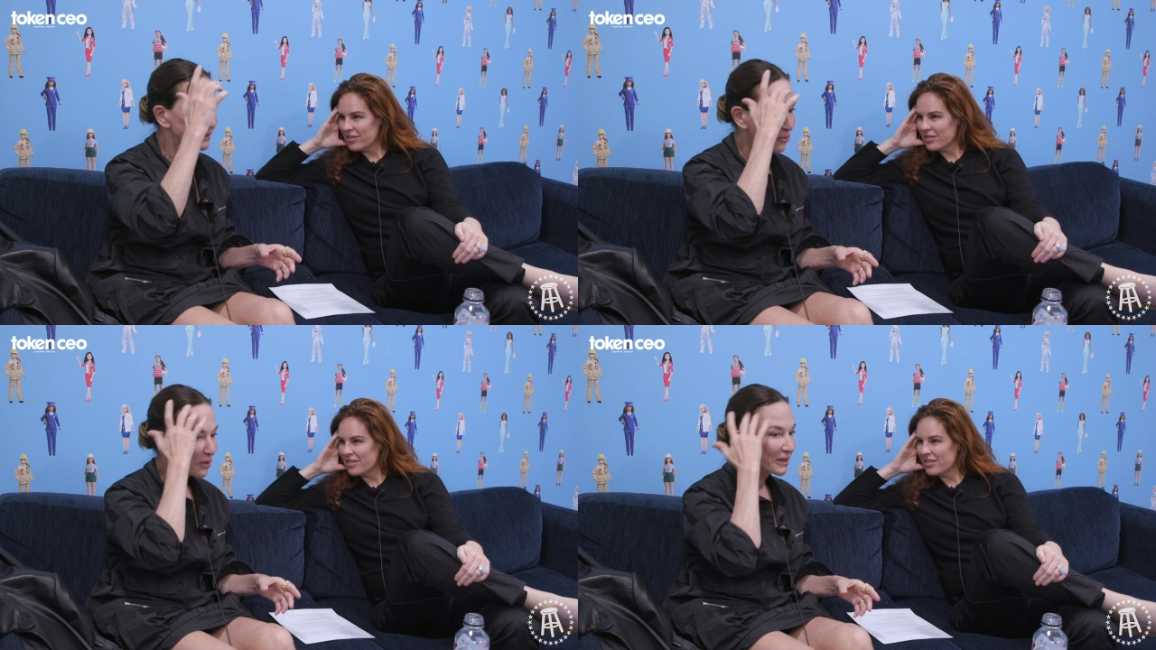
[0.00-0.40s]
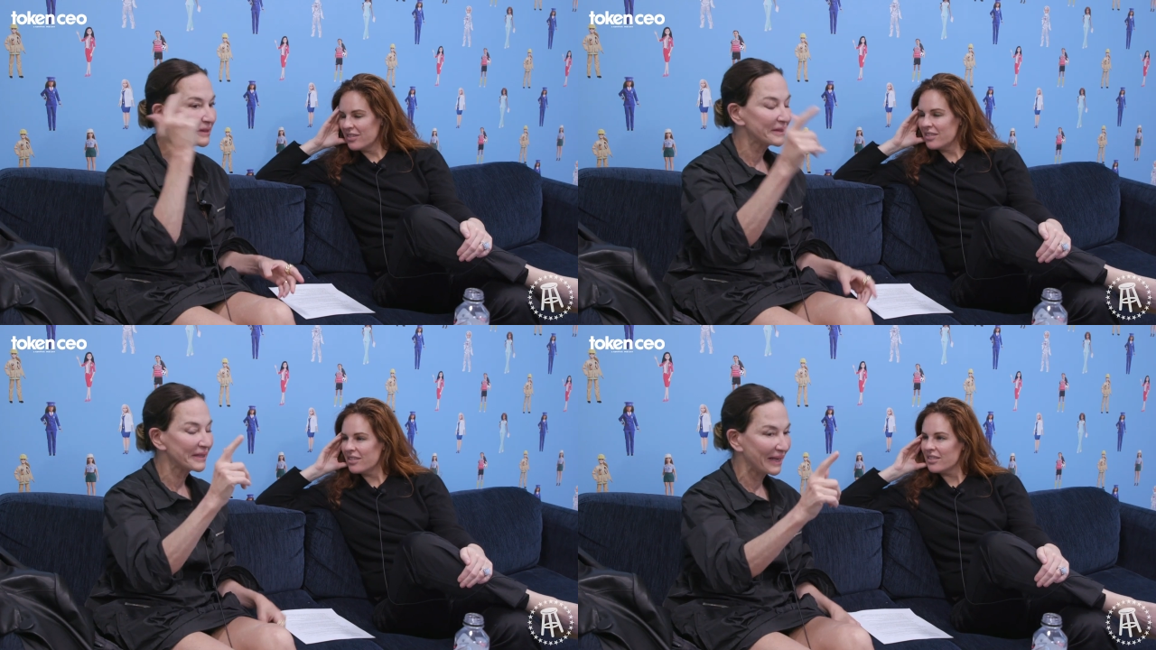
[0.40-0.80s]
Speaker 1: The
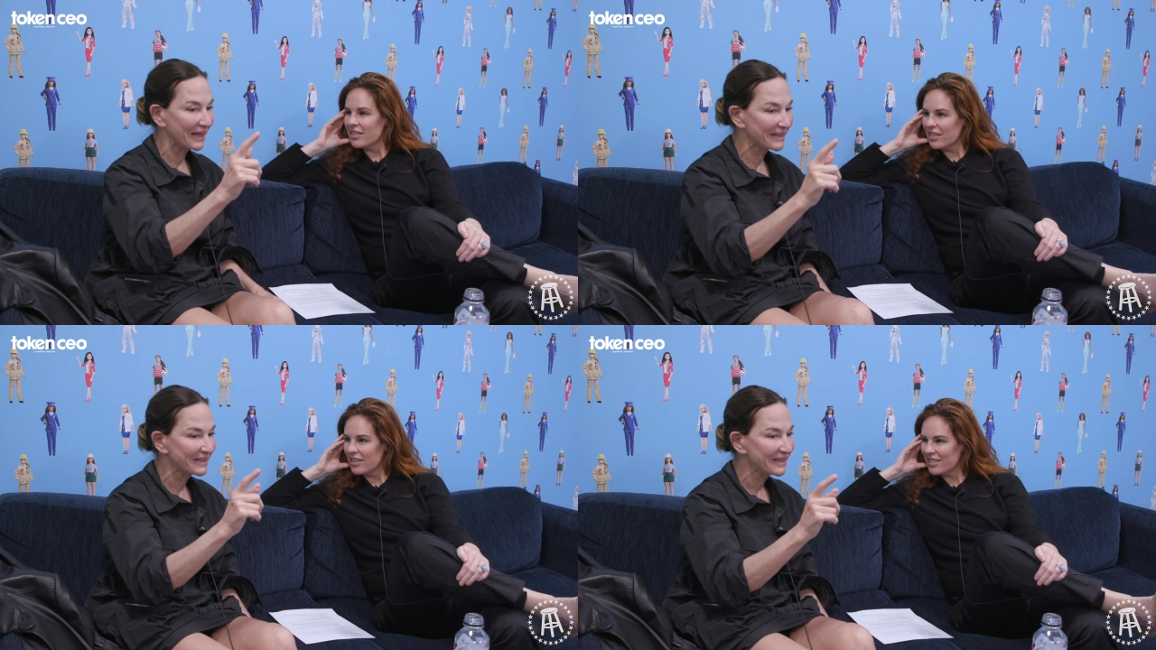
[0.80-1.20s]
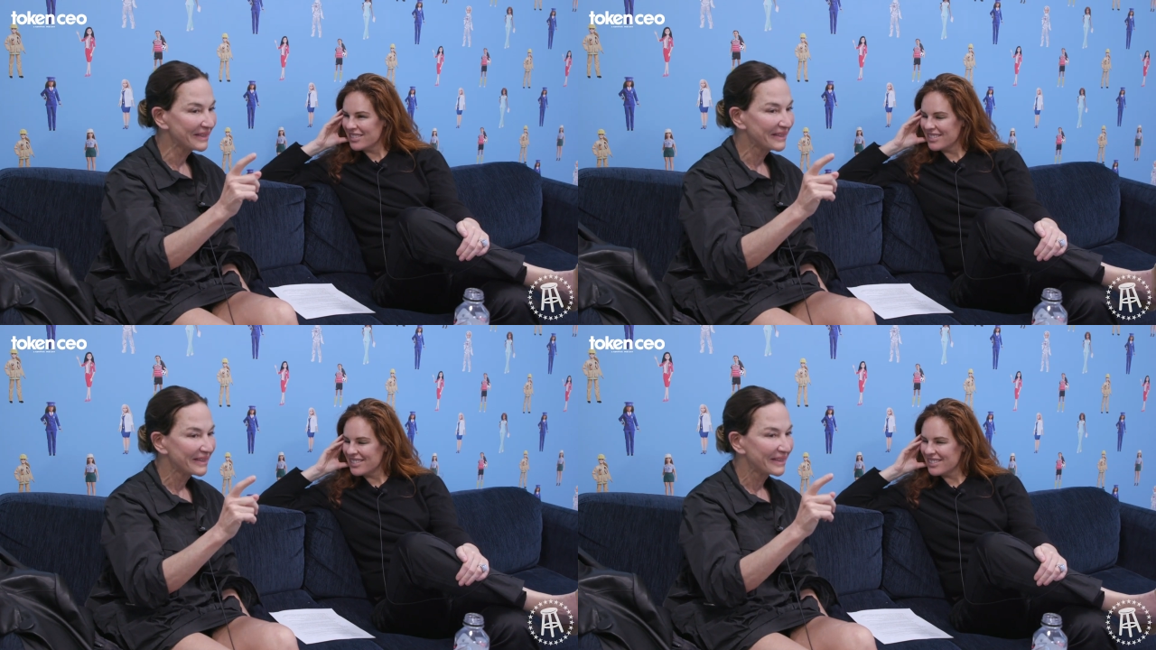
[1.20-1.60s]
one thing
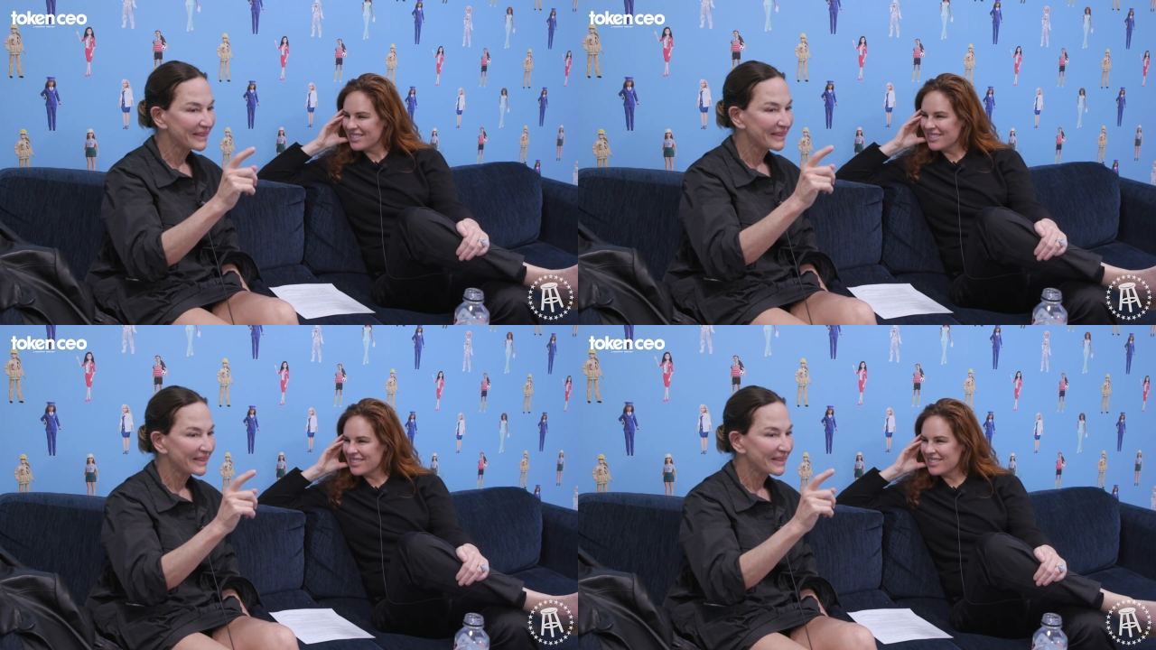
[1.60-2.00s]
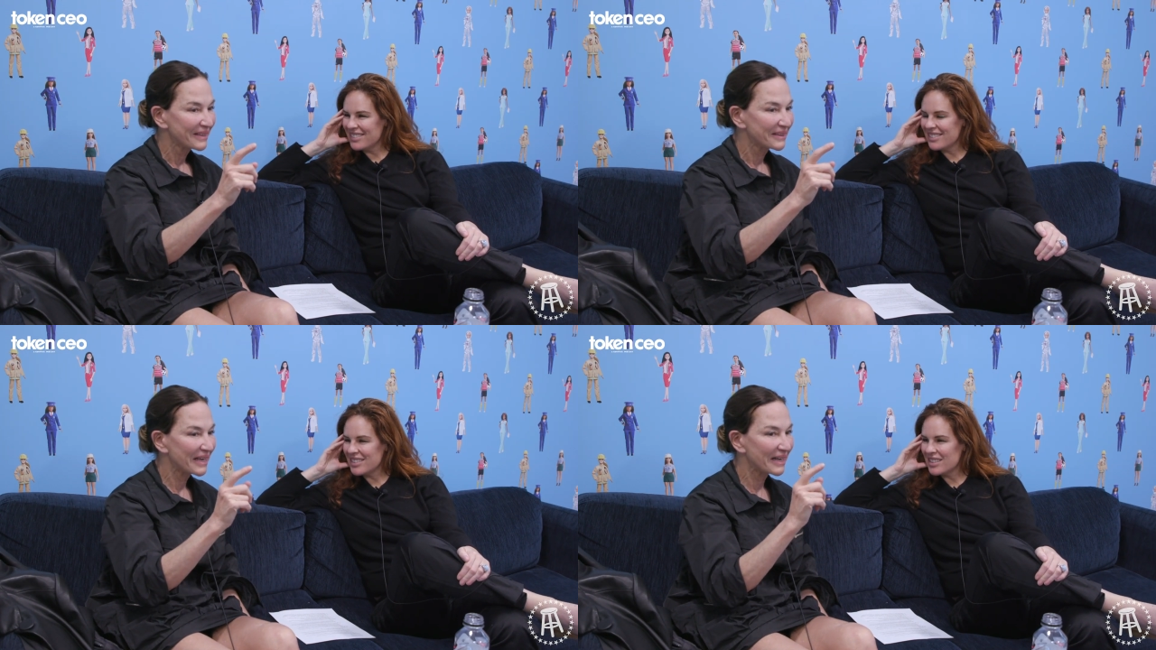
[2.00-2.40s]

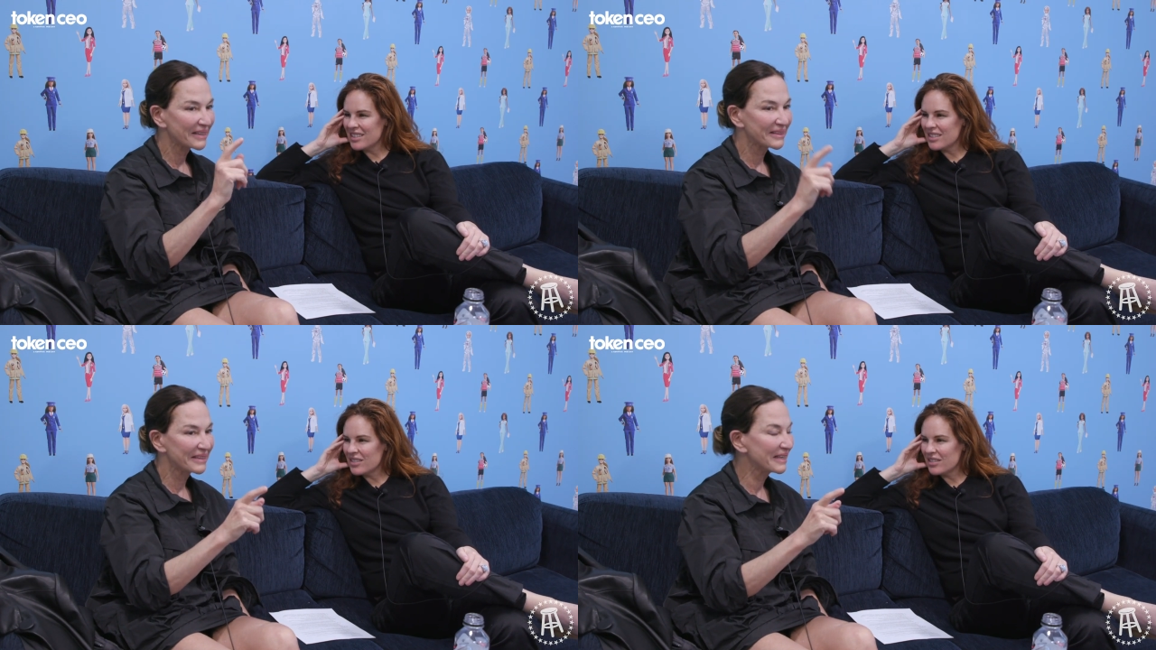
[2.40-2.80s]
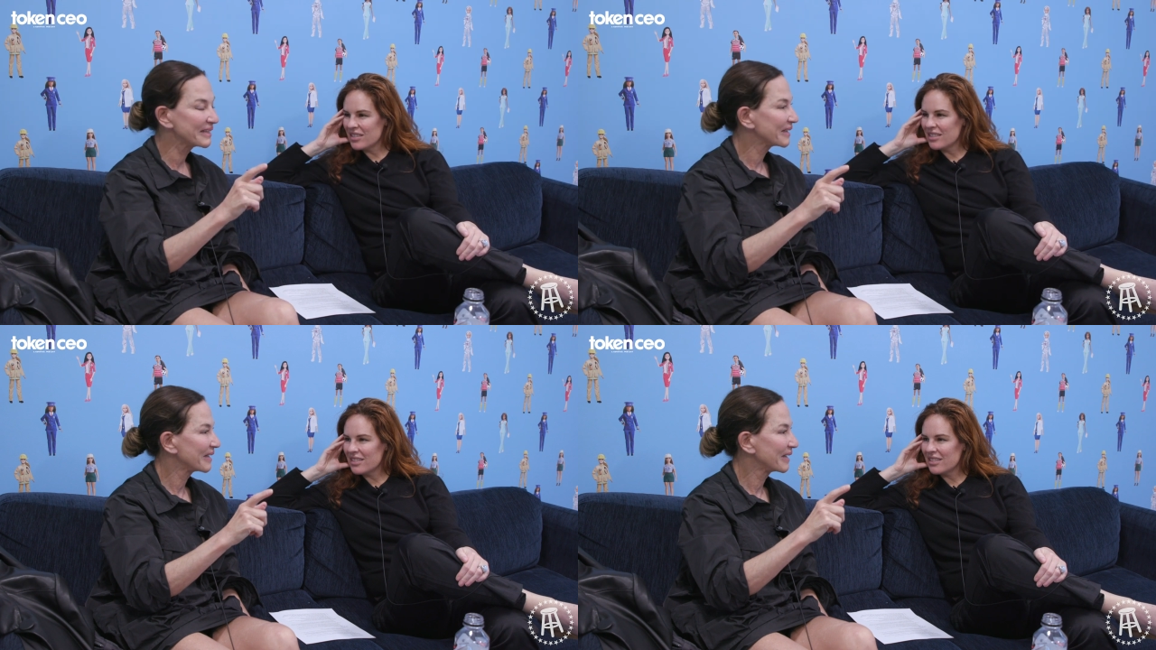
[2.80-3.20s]
that I
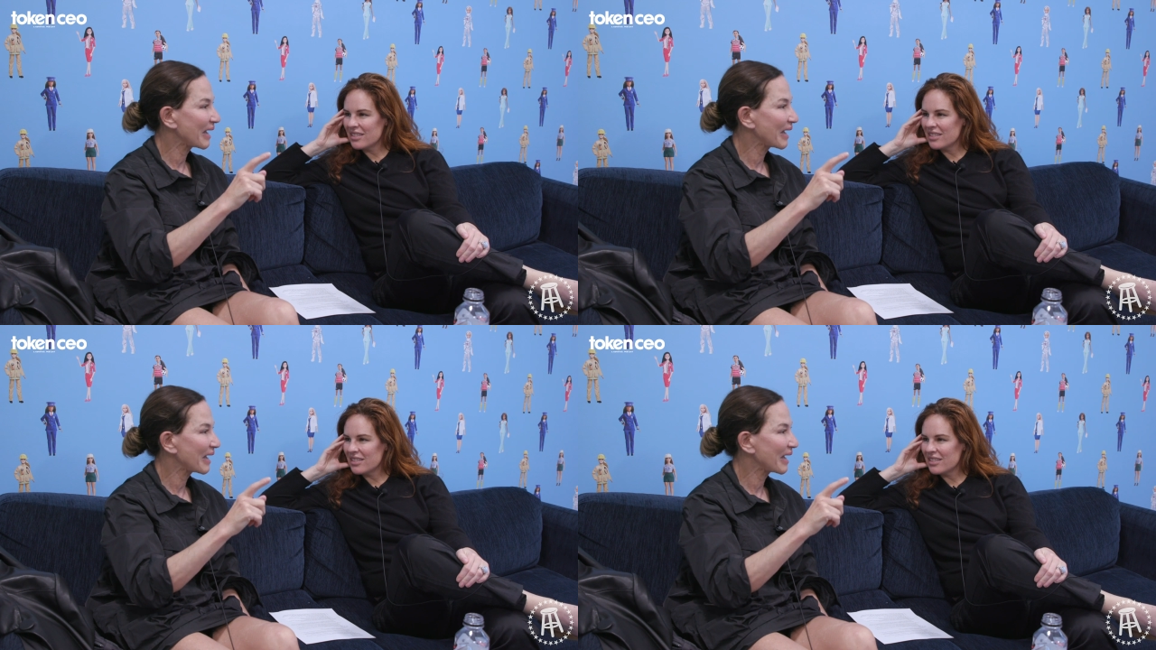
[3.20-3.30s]
think